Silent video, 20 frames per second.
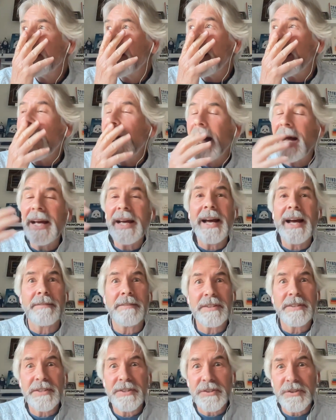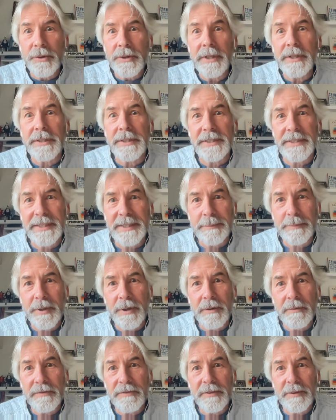I have a storage
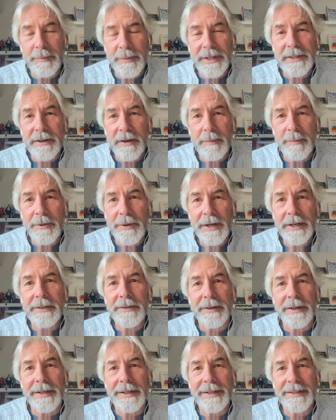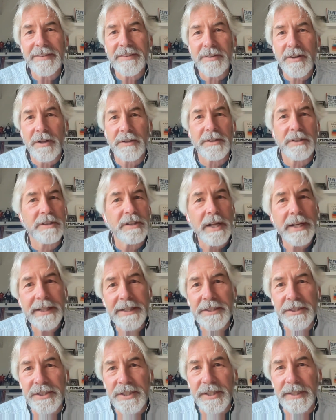depot for my carbohydrate. And it's called
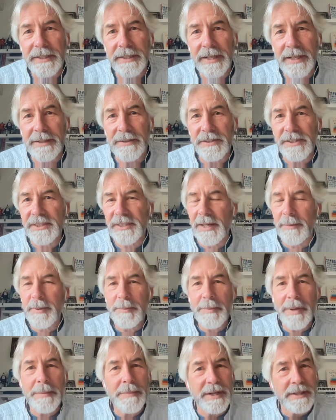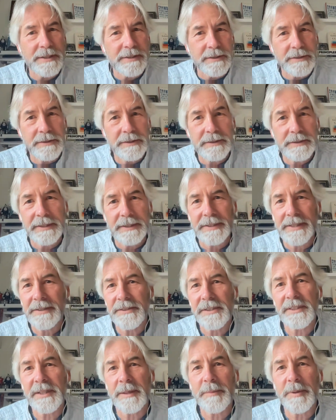glycogen. And there's some in my muscles and
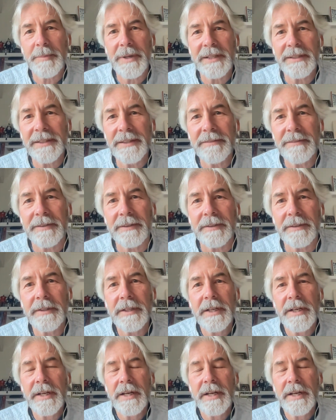there's some in my liver.